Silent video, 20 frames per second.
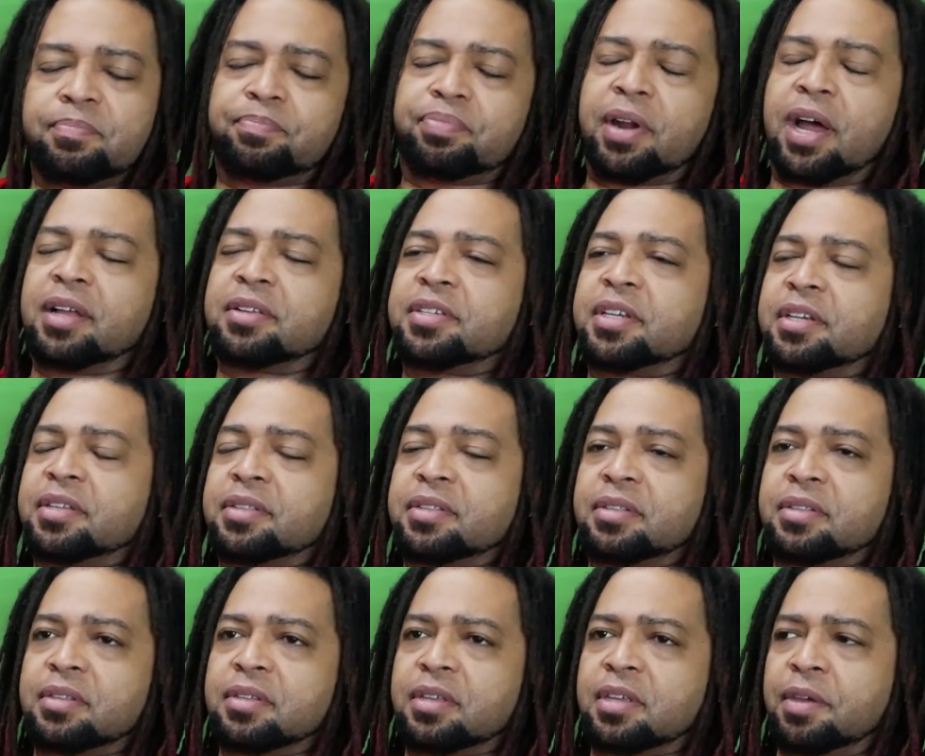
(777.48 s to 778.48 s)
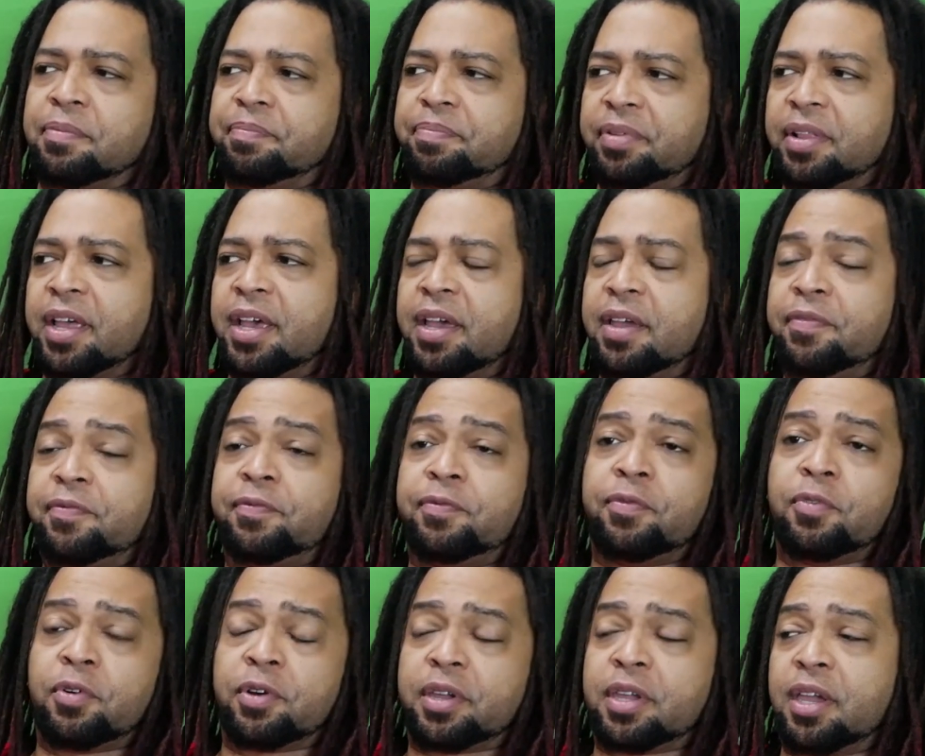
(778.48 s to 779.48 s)
Project can play
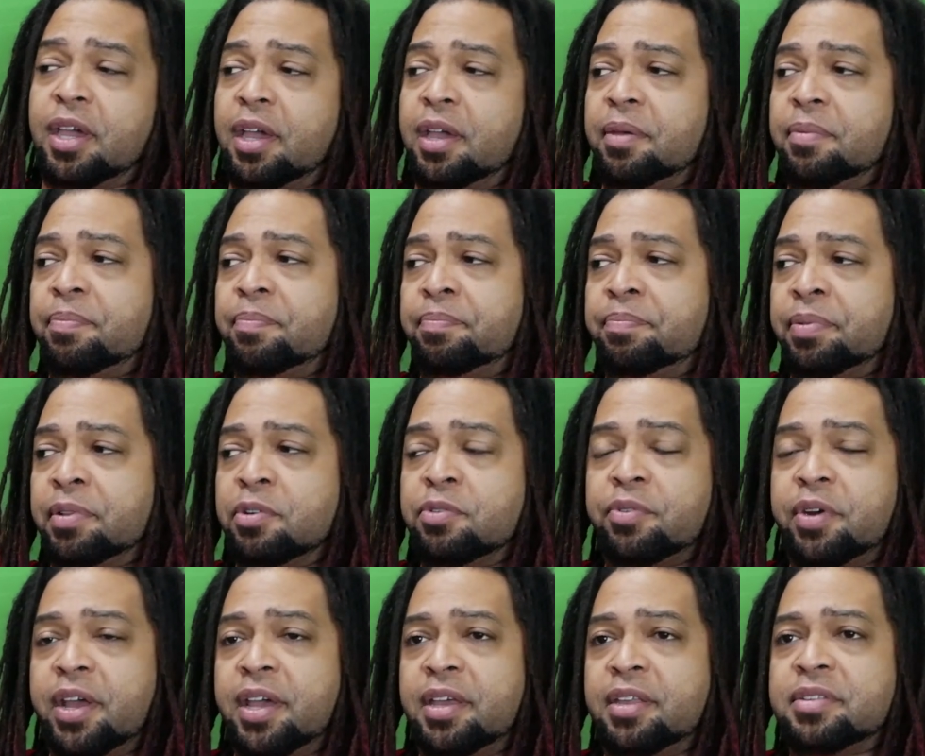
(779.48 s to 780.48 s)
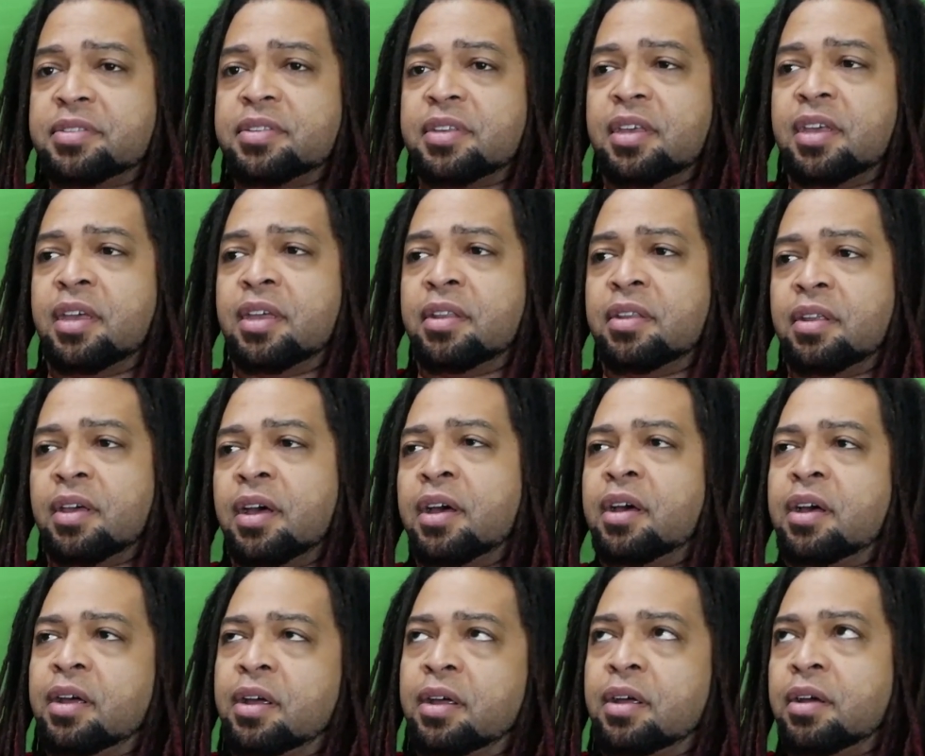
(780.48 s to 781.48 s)
4K Blu-rays and
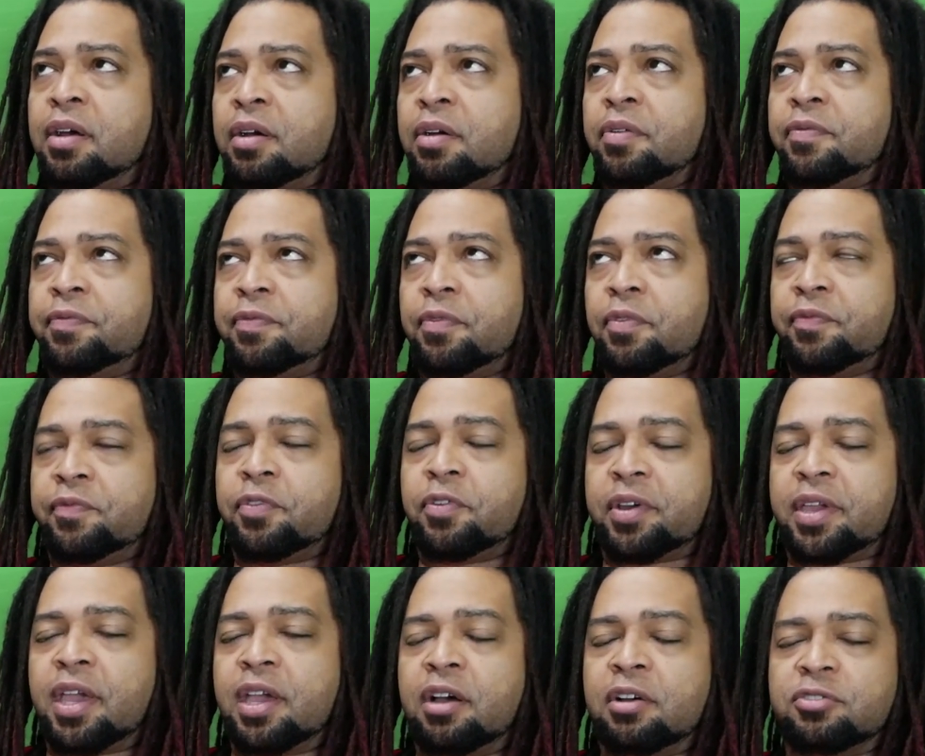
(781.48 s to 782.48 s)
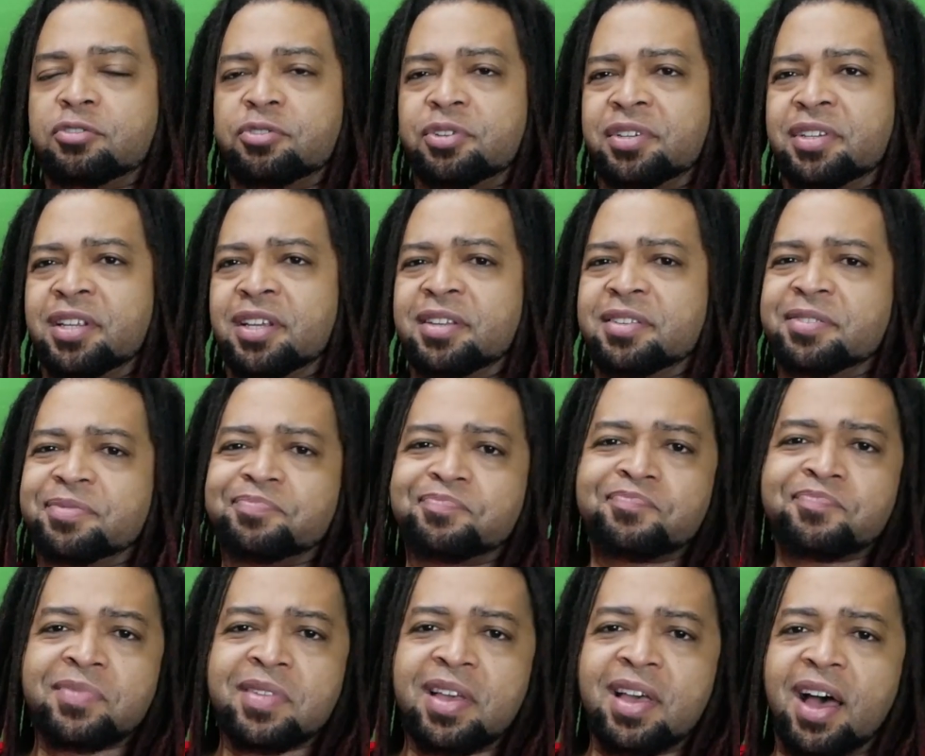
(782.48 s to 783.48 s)
4K Ultra Disc,
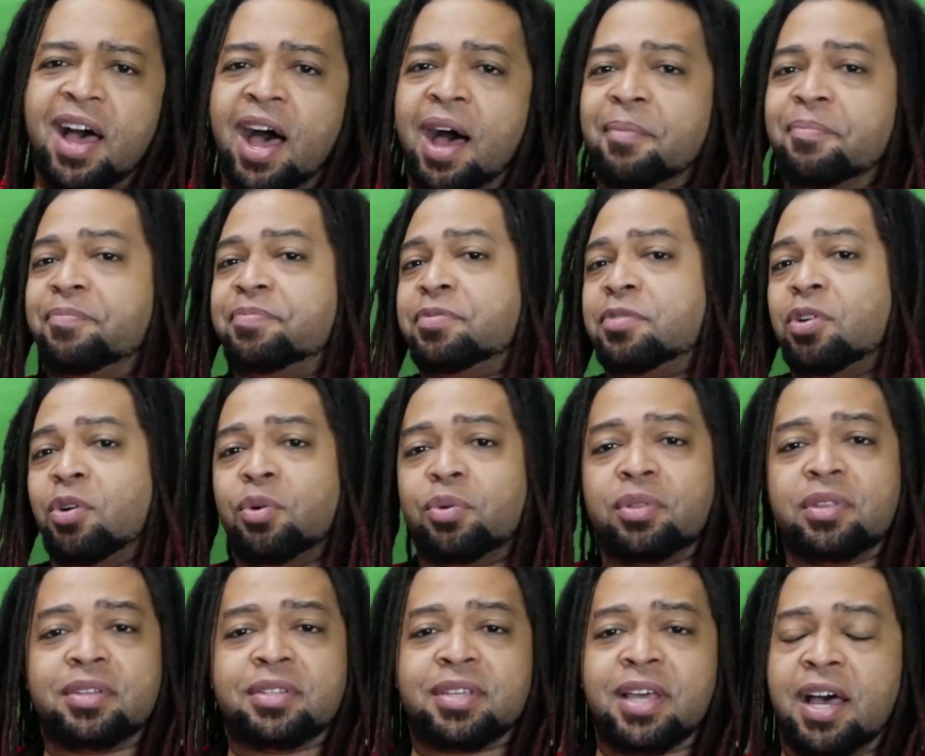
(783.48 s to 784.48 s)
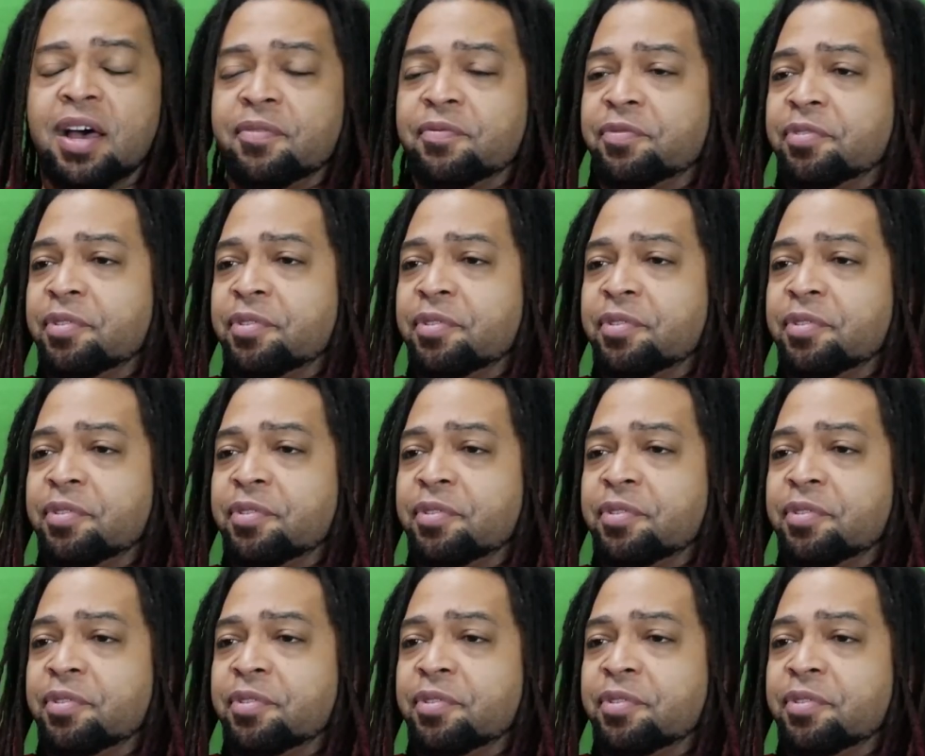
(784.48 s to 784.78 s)
I'm totally down